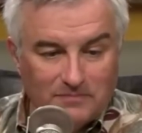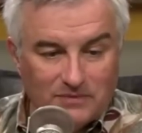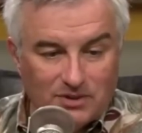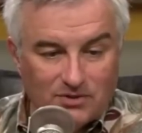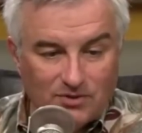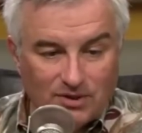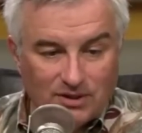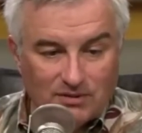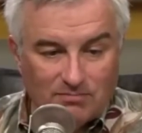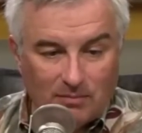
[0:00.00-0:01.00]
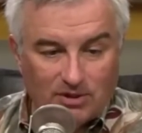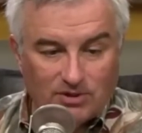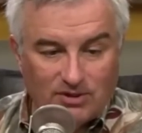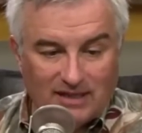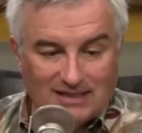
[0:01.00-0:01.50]
stories. Public
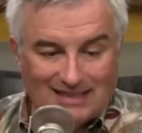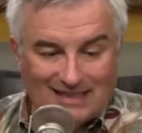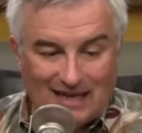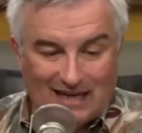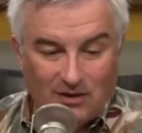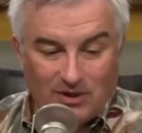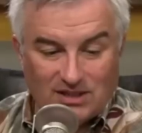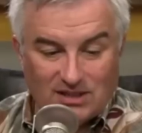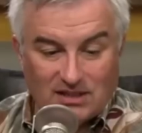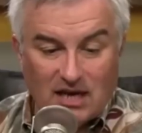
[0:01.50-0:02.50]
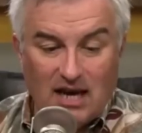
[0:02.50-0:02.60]
transit in iOS 6.